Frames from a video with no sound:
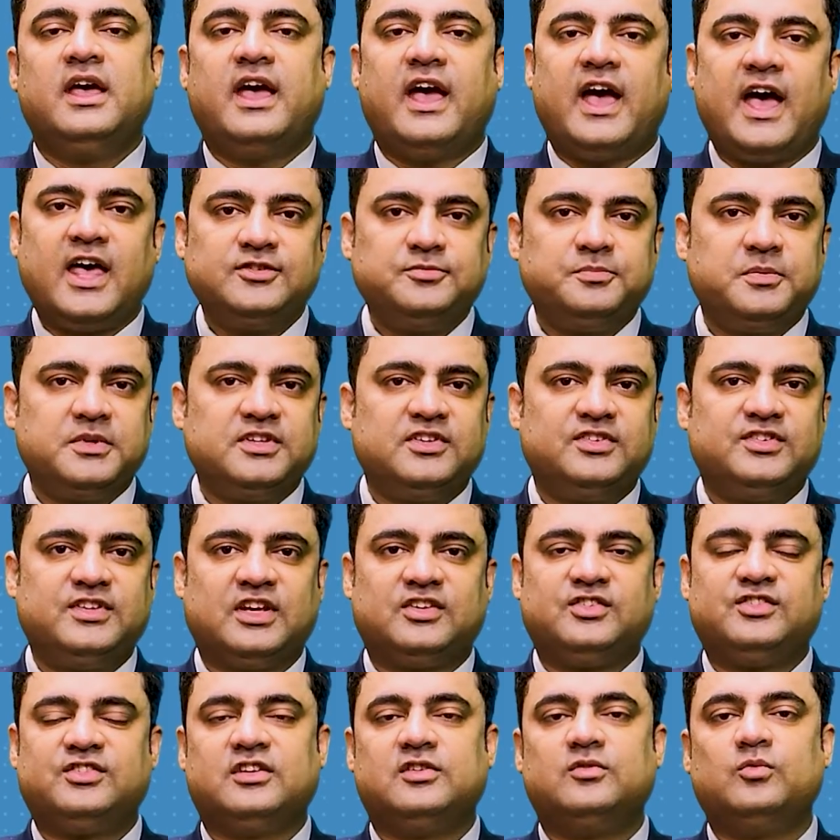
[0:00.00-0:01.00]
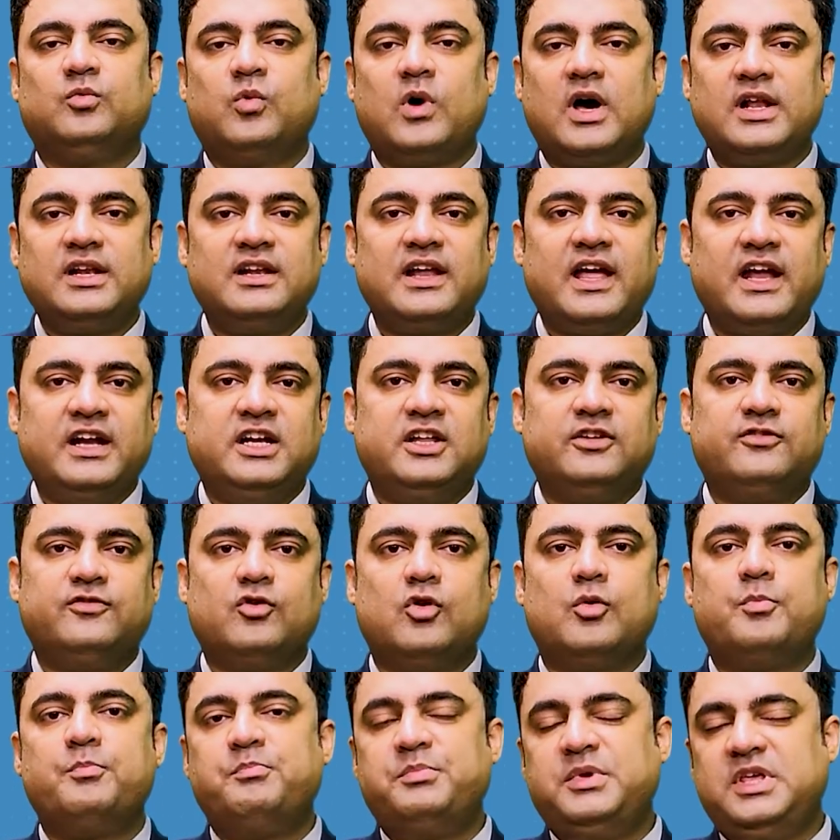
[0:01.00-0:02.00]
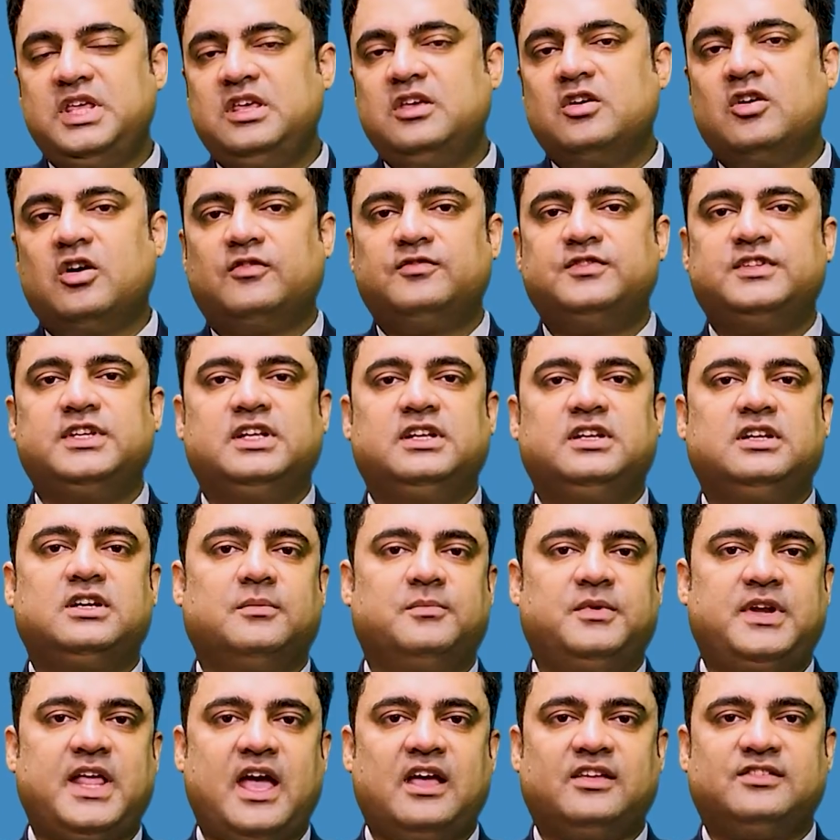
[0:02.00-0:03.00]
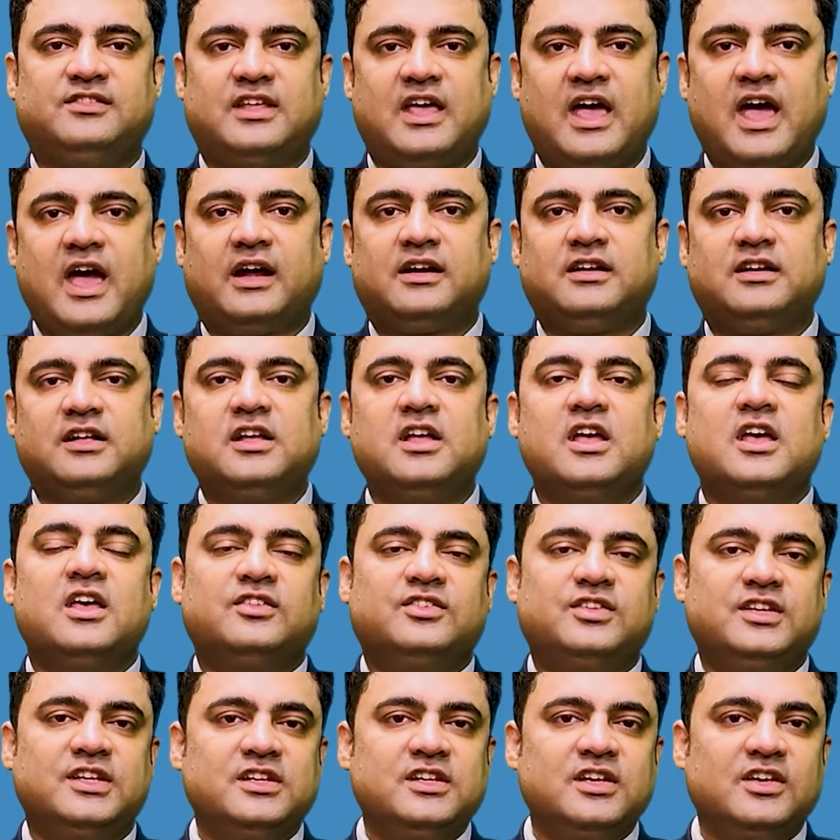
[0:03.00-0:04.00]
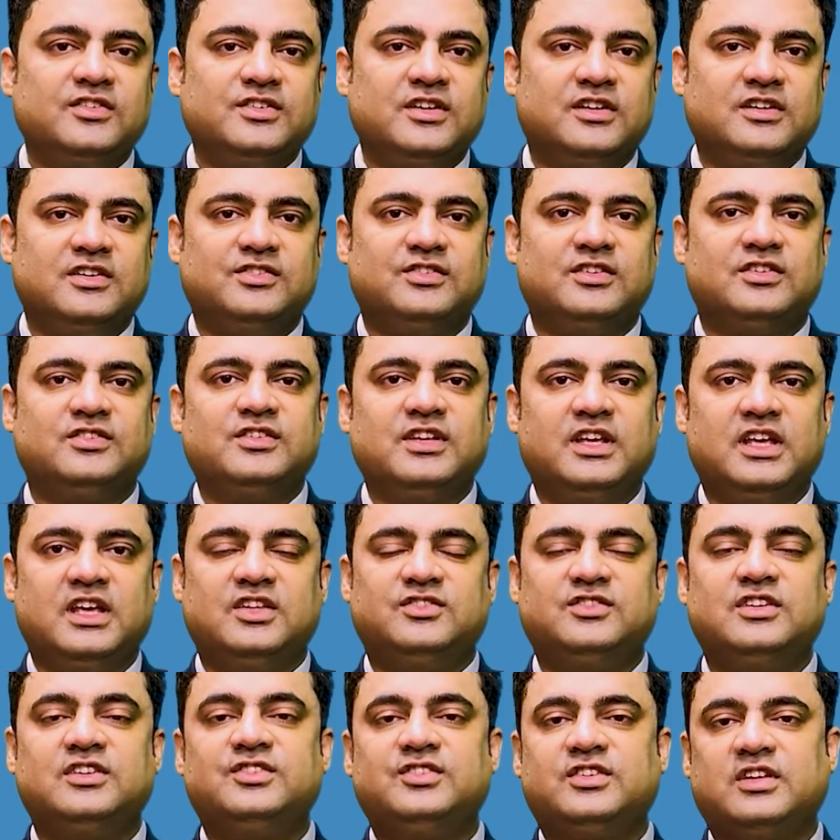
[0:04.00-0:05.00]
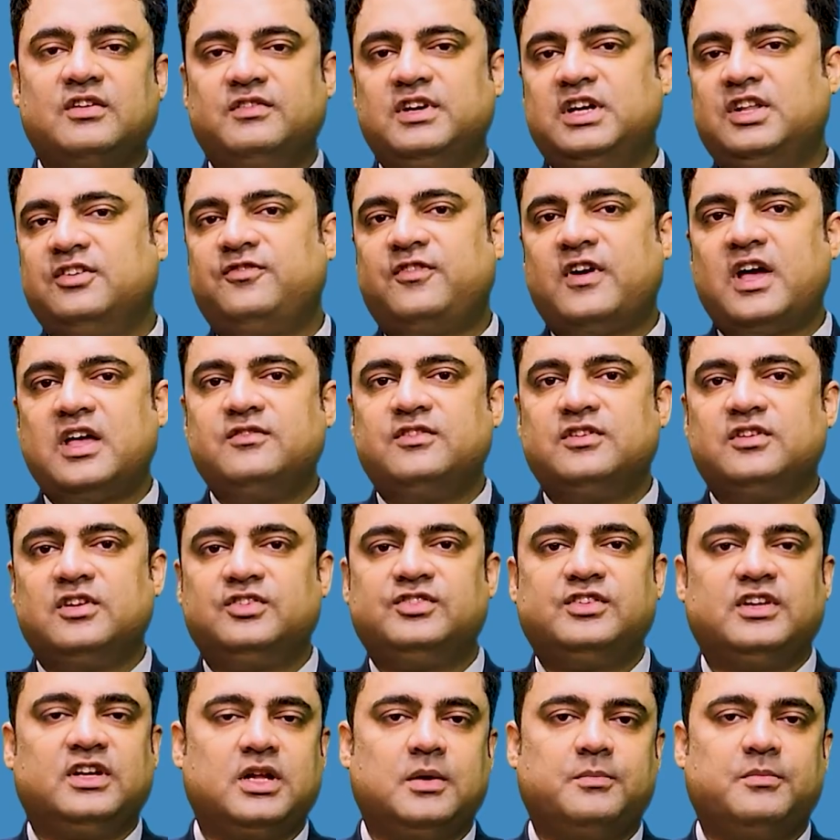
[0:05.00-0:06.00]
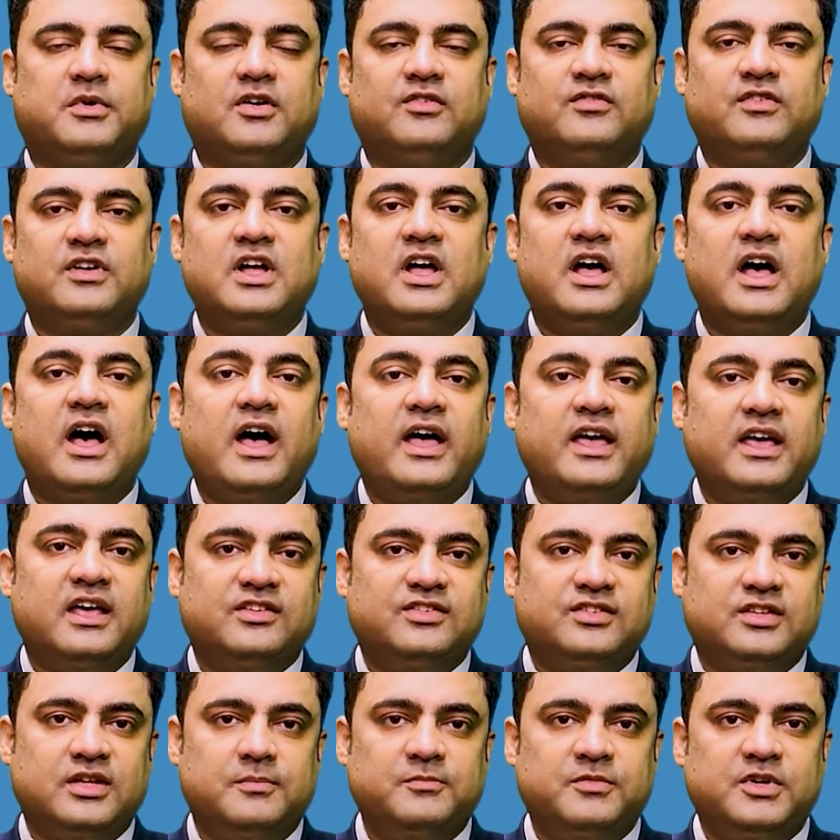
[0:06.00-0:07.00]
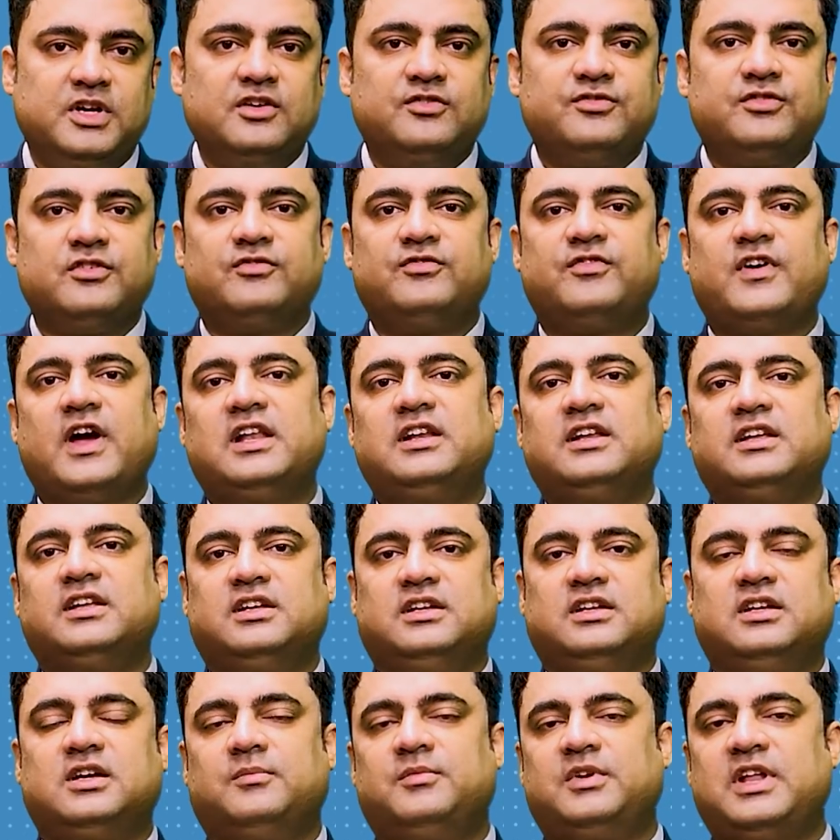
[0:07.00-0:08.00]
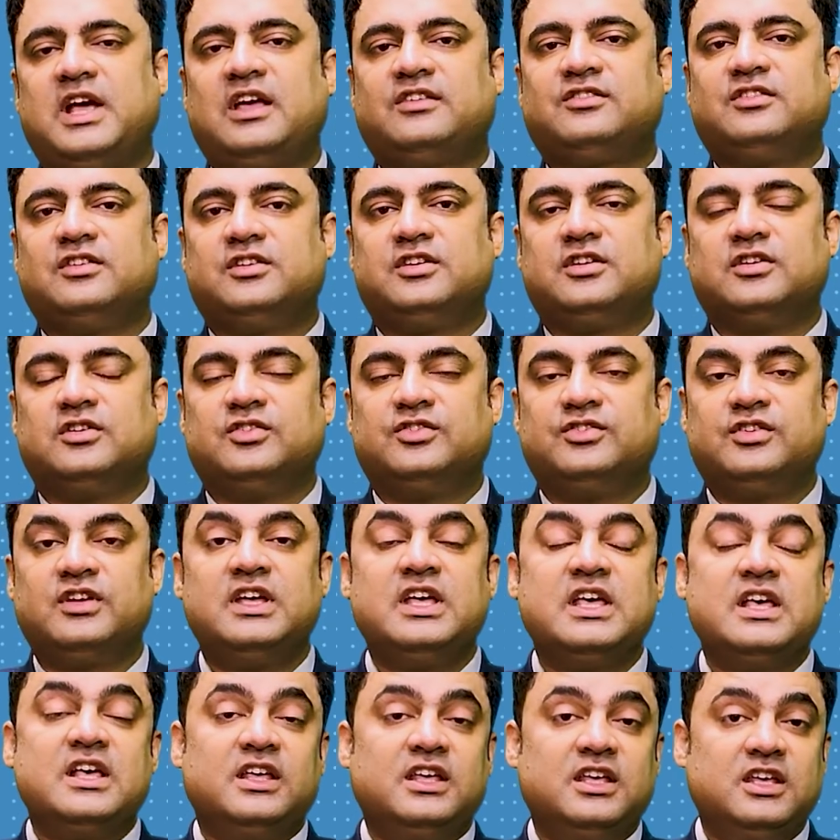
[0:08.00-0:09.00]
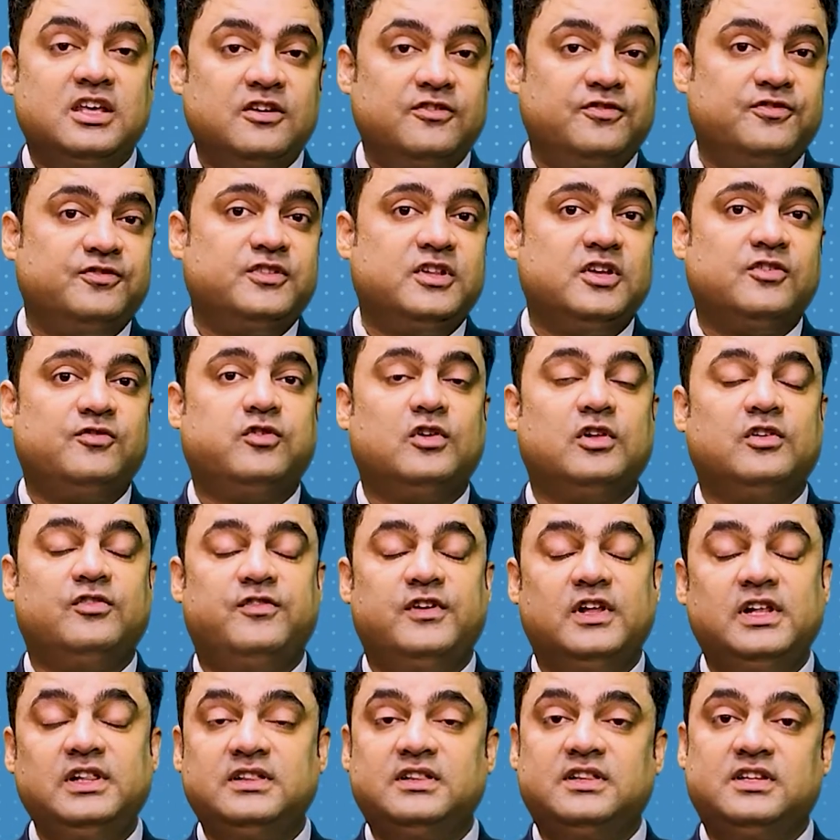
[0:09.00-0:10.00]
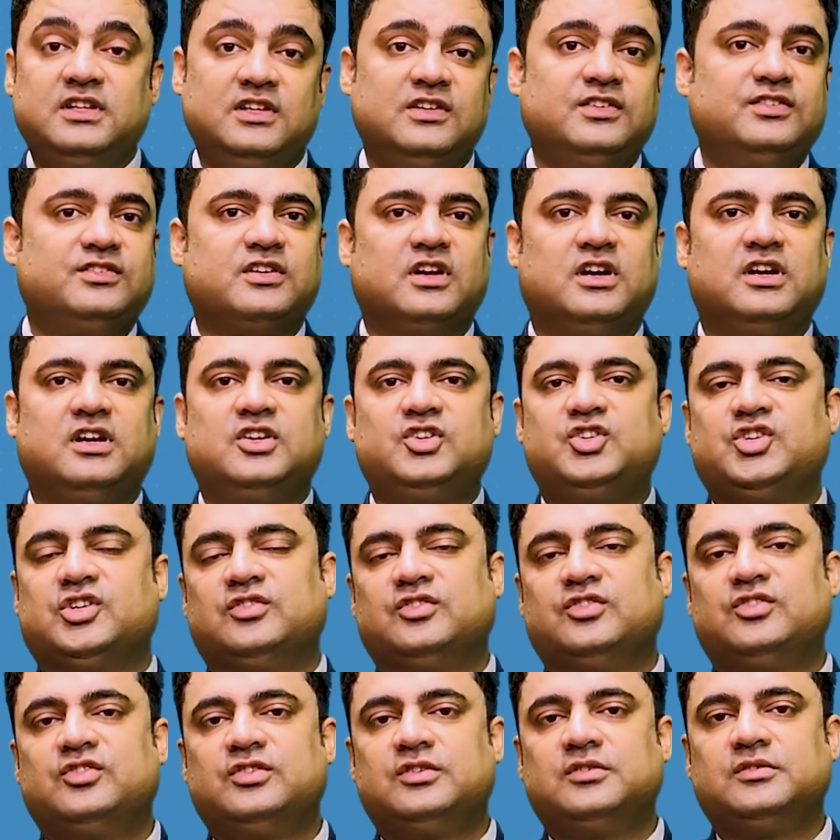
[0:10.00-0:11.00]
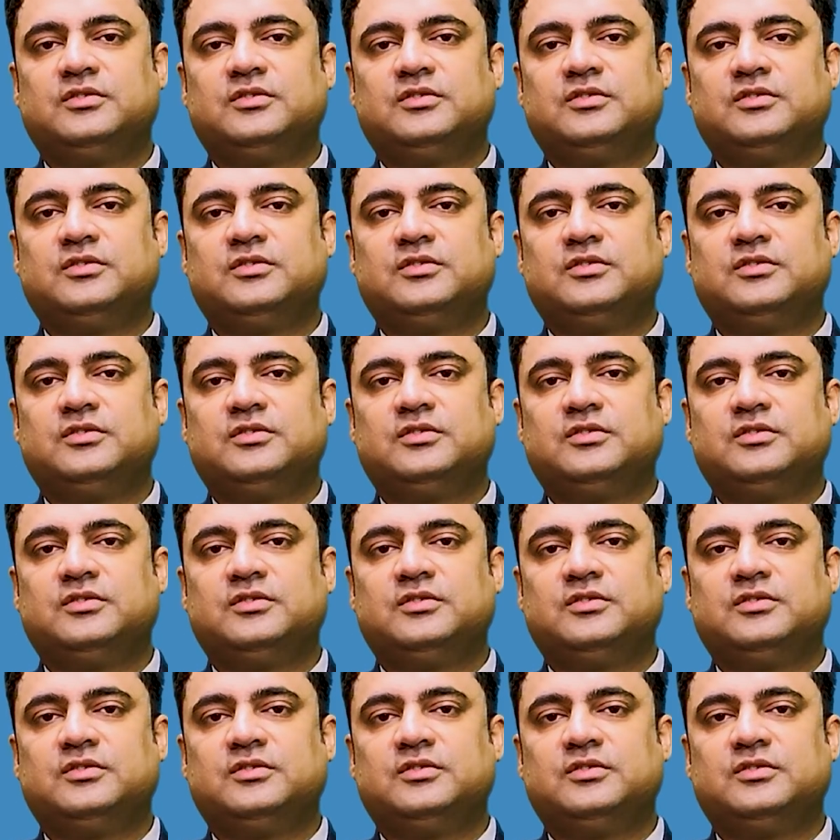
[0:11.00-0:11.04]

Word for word: As per the section 194P of the Income Tax Act, senior citizens aged 75 years and above are exempted from filing income tax returns if they fulfill these conditions.